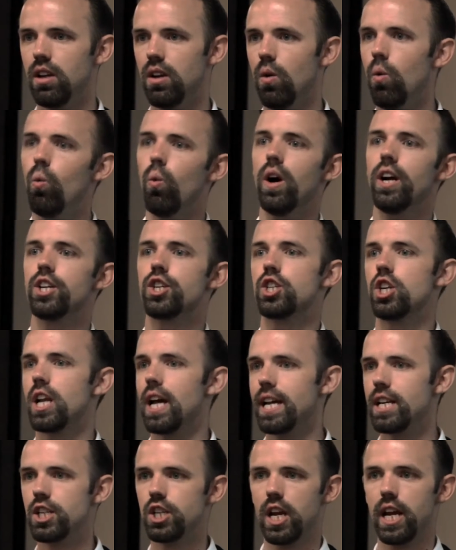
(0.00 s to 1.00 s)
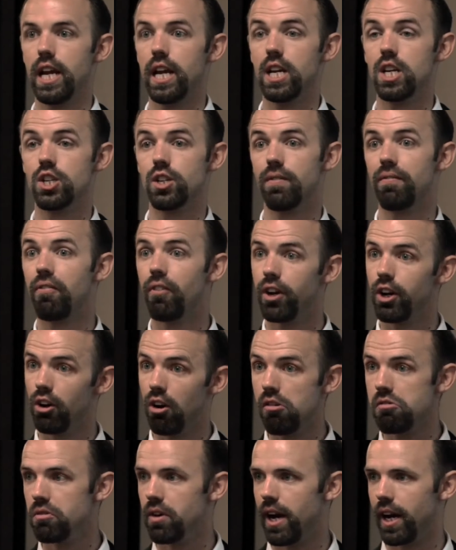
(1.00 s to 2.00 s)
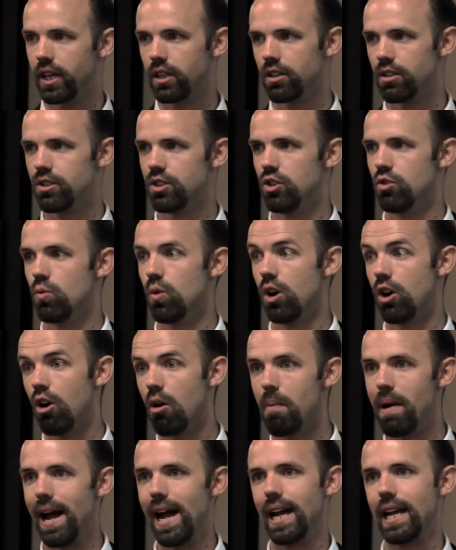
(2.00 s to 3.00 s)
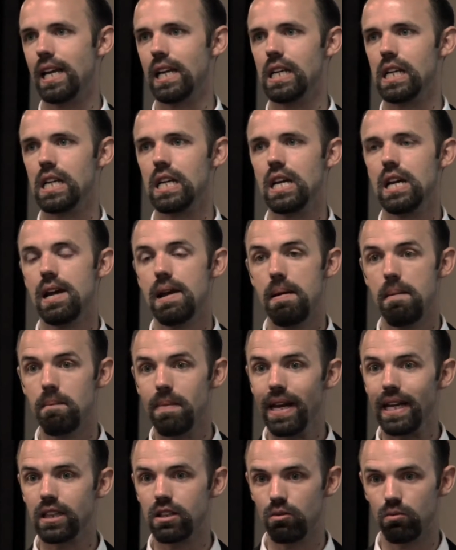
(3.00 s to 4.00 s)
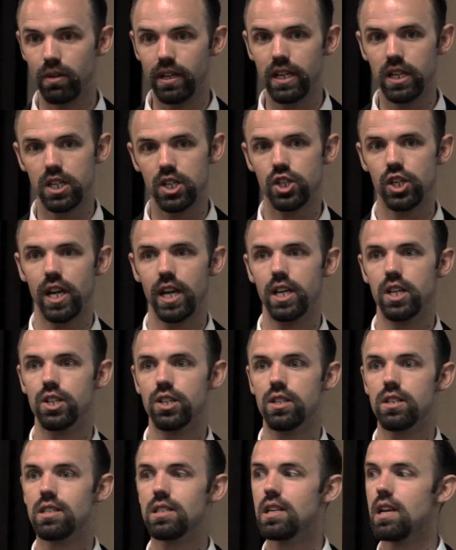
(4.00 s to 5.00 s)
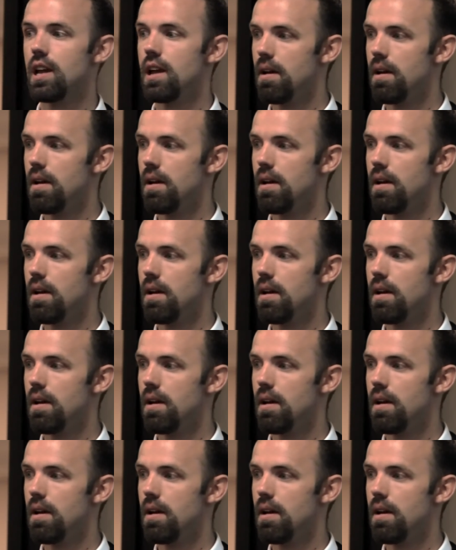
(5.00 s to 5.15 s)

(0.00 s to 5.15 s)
What should I change? And for your own records, you will go back and make the written changes.